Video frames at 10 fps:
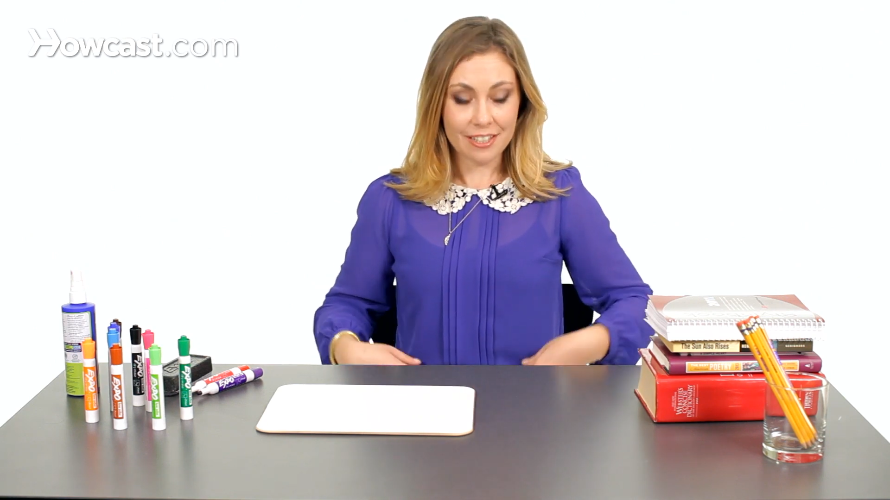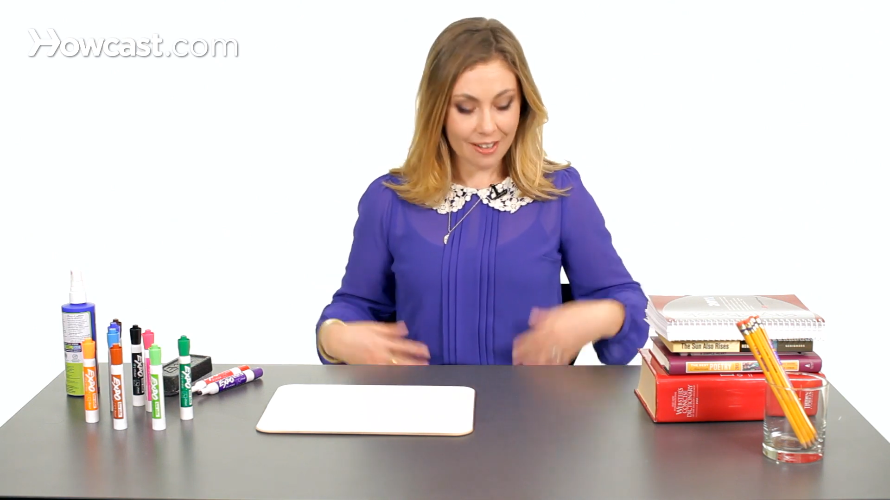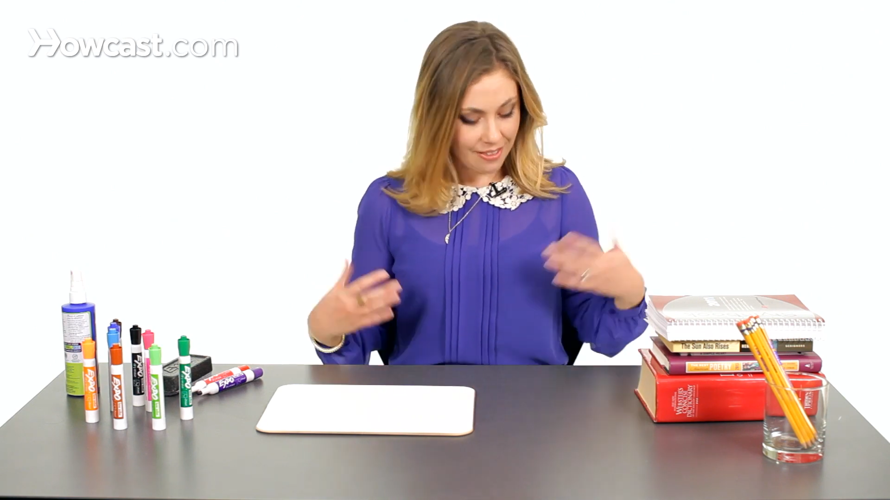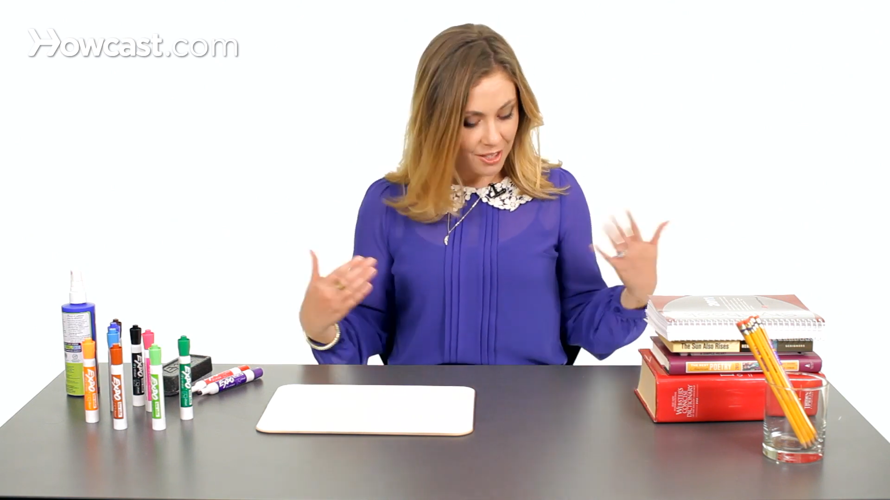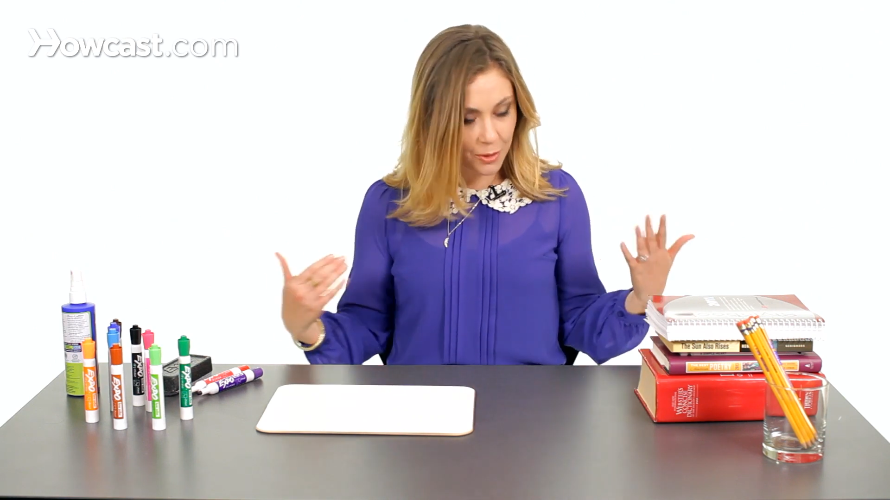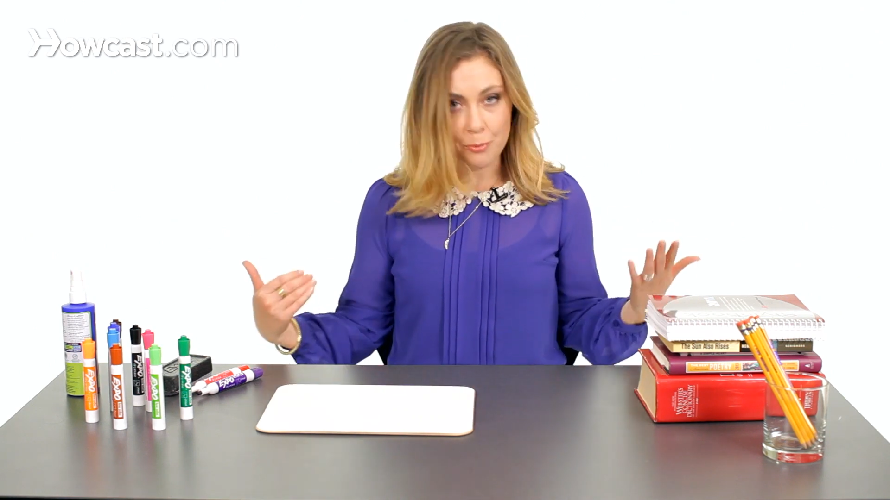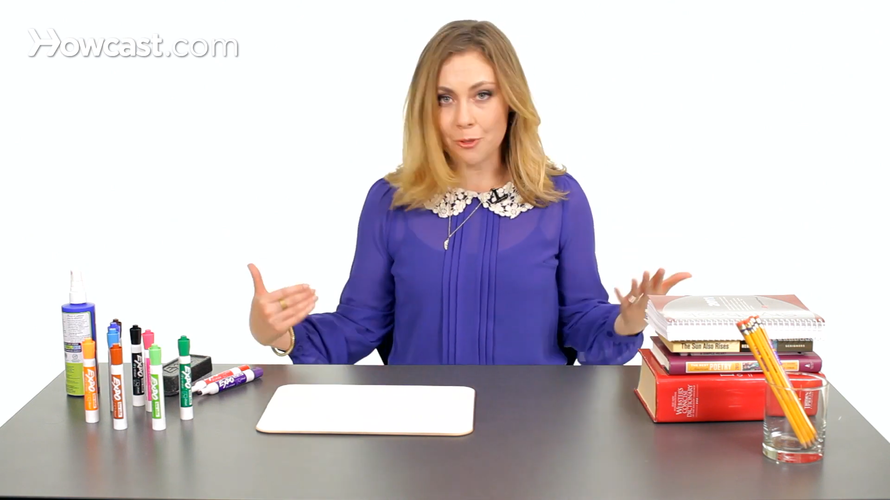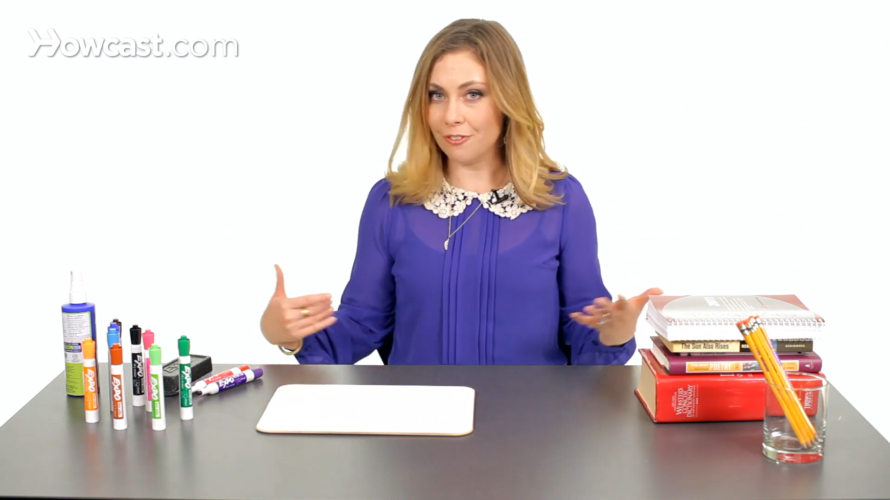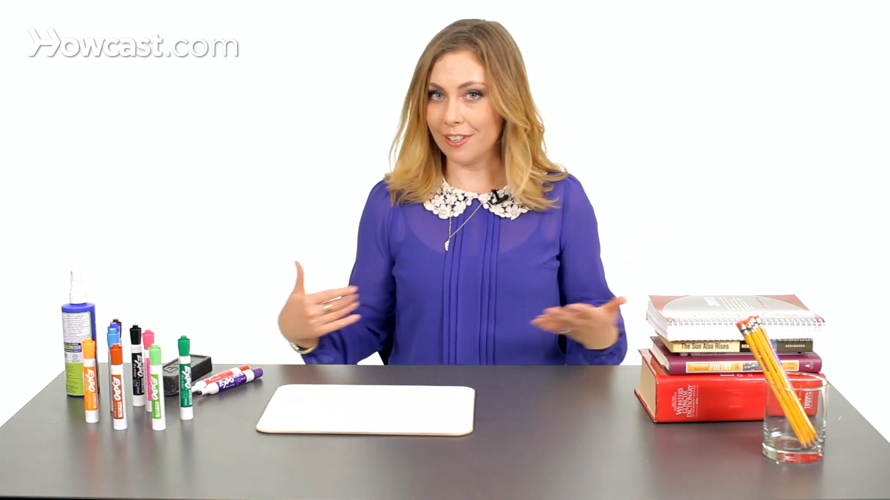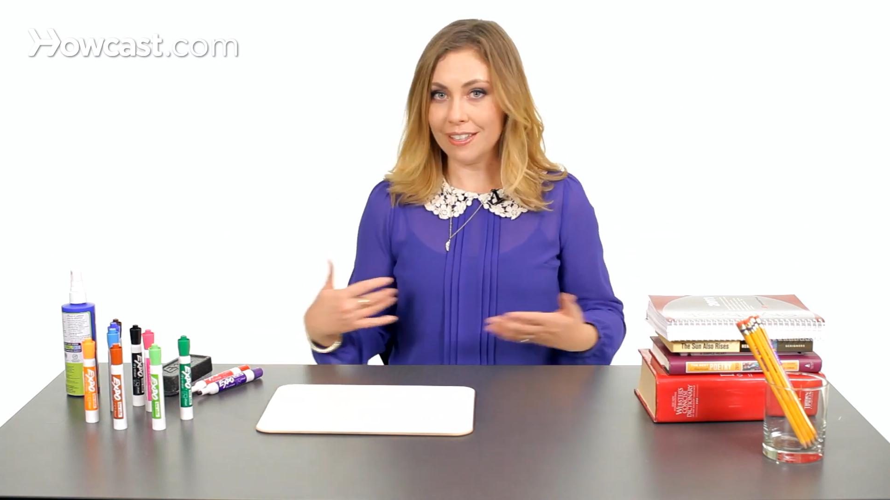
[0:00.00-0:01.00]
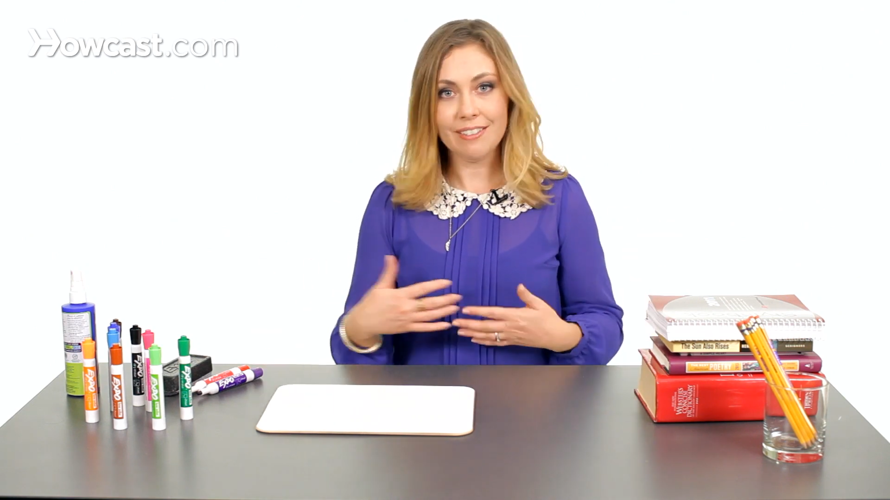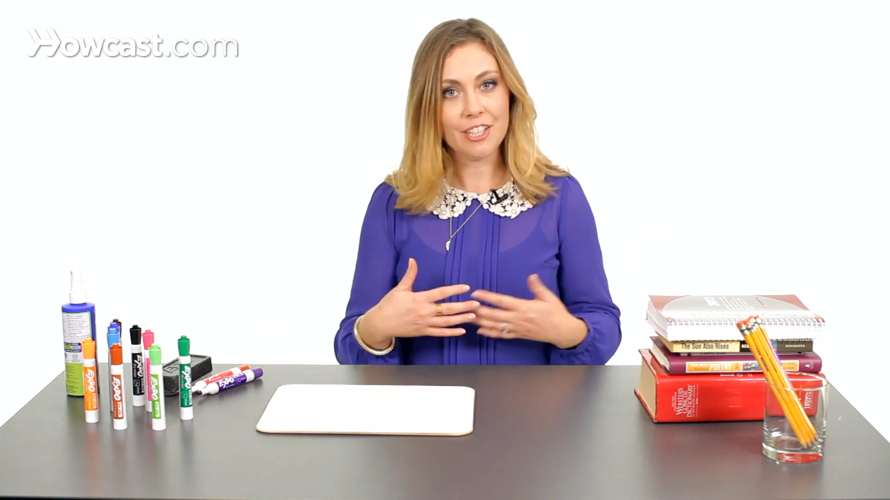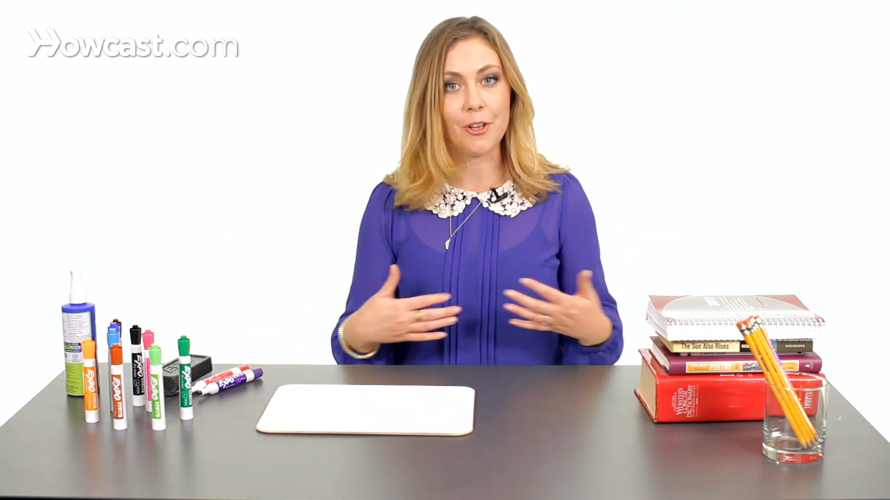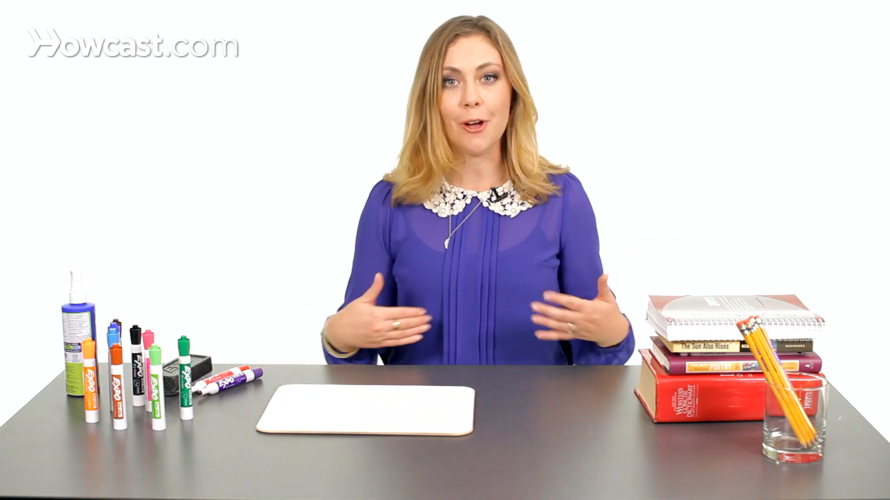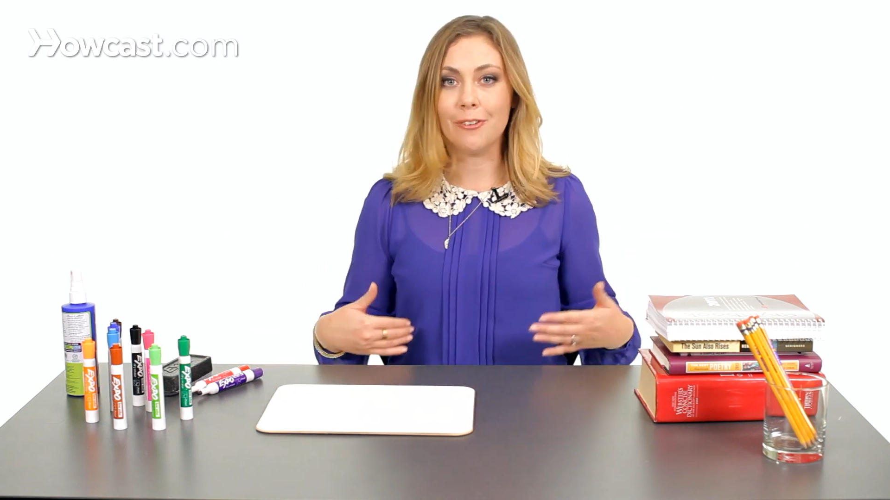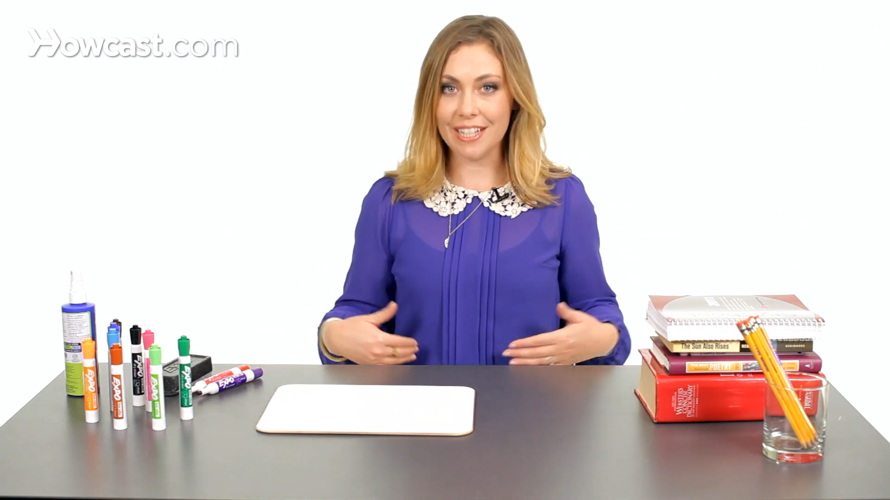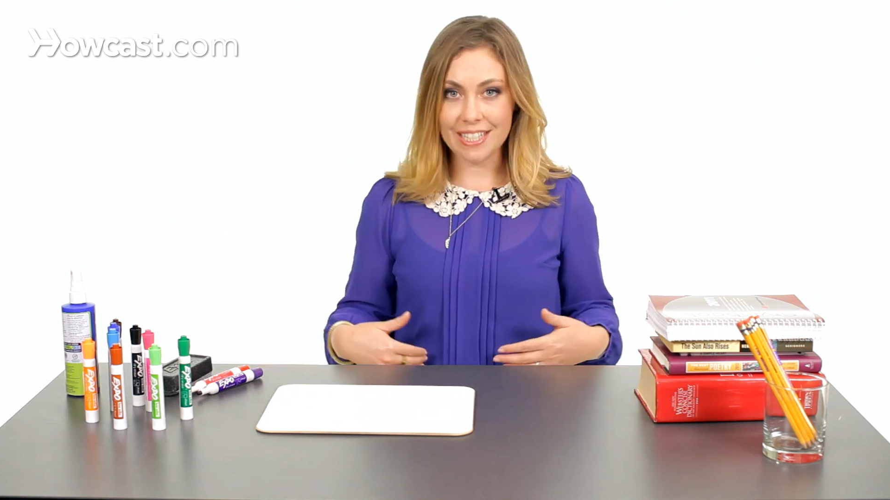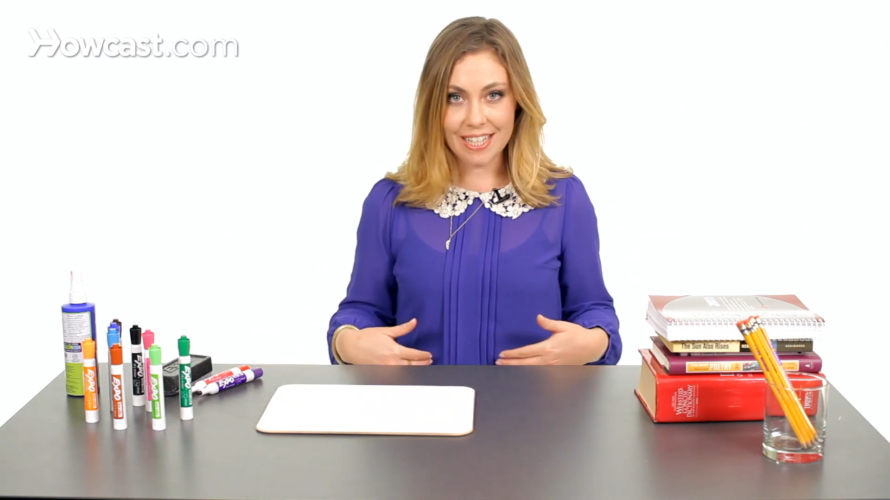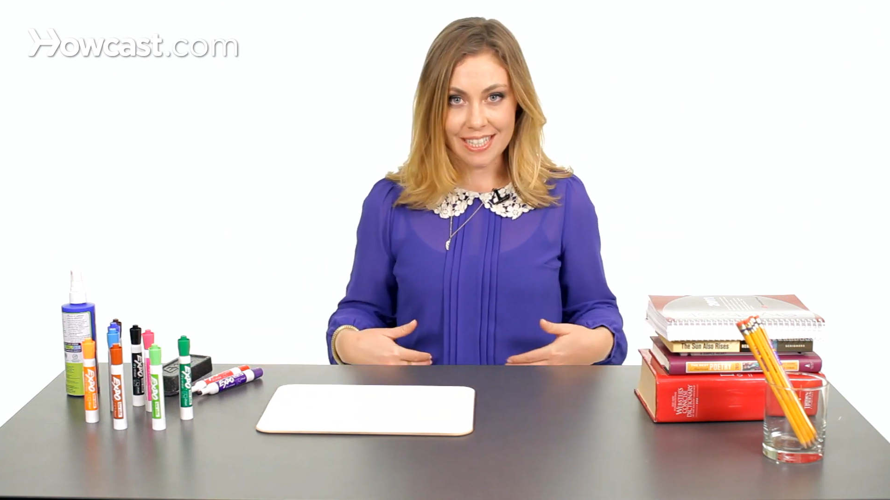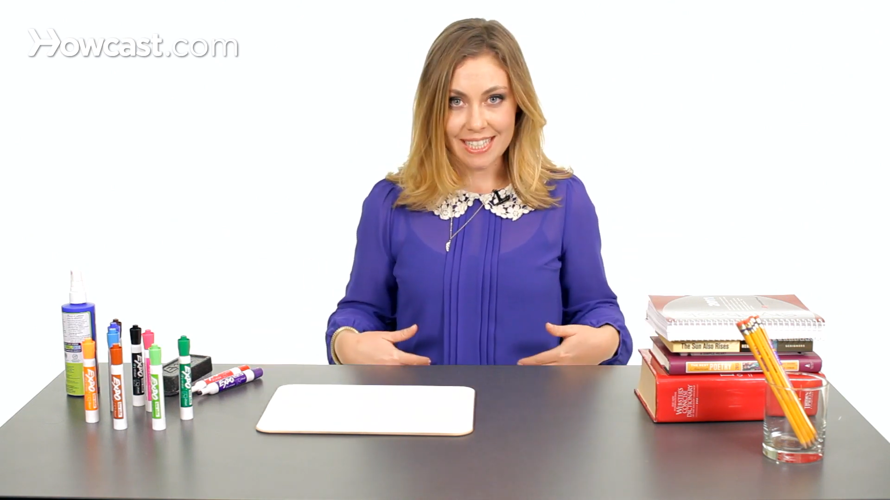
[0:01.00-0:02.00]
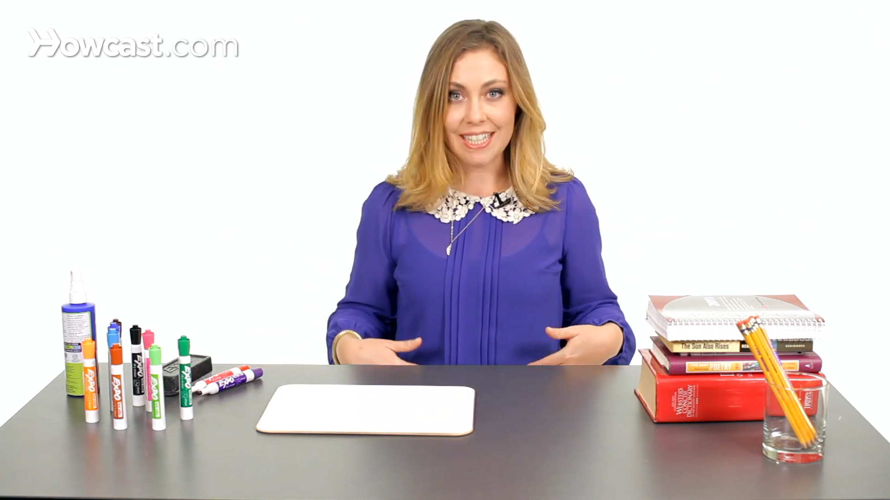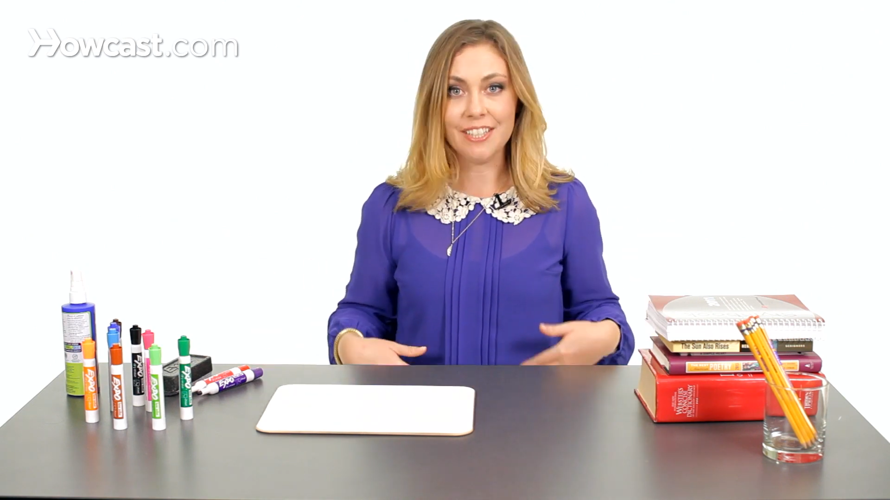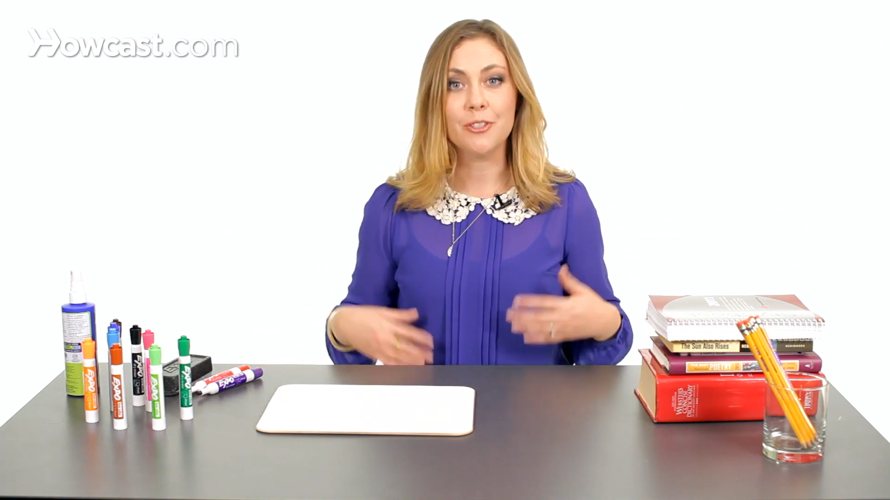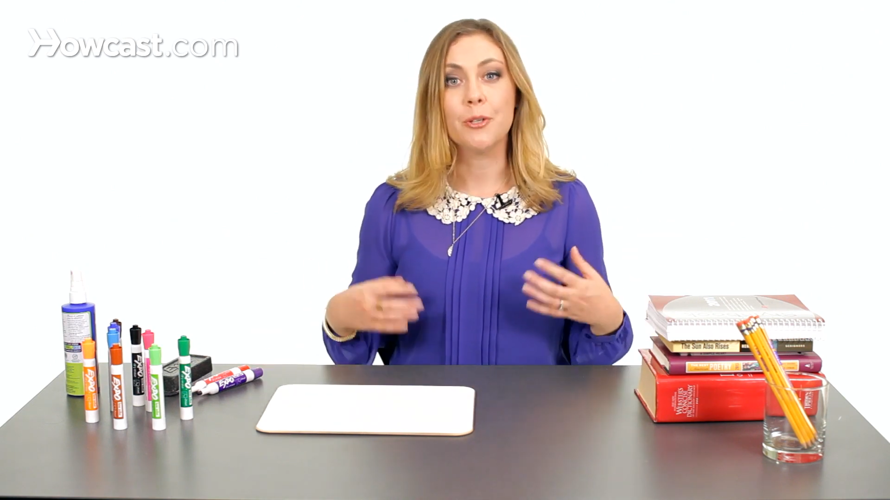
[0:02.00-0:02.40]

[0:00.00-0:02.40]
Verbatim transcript: Nothing's moving, it's already tucked in,